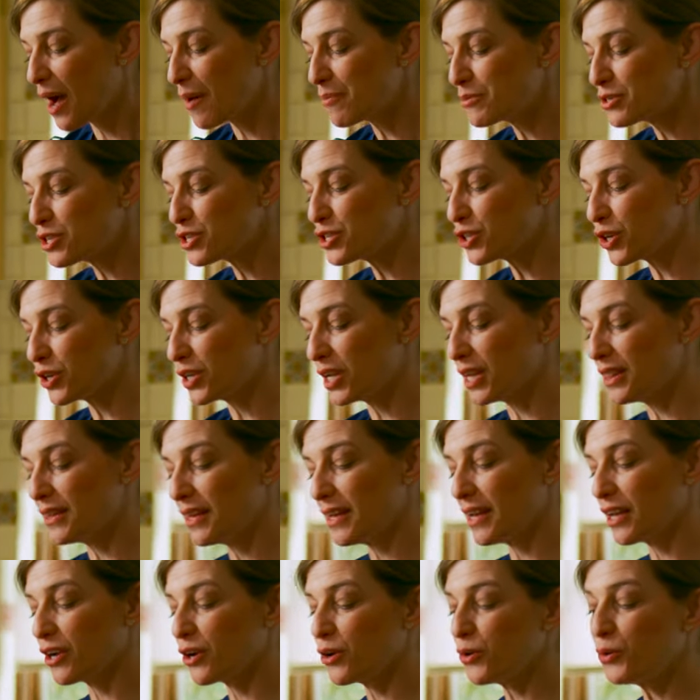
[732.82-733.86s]
I'm just gonna let
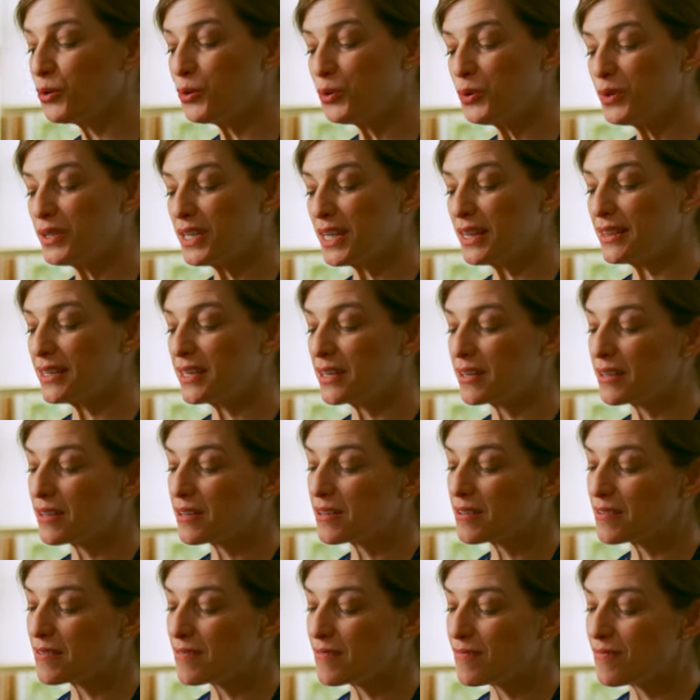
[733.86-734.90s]
it cool a
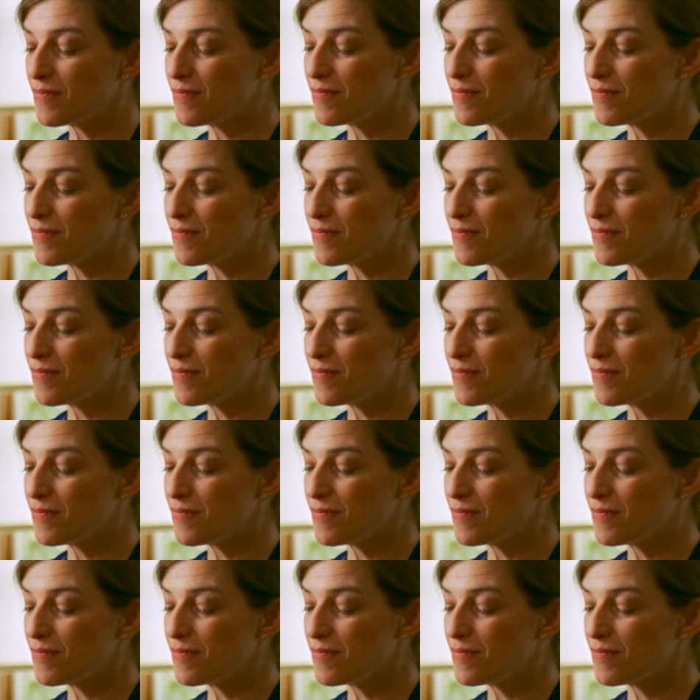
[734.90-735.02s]
little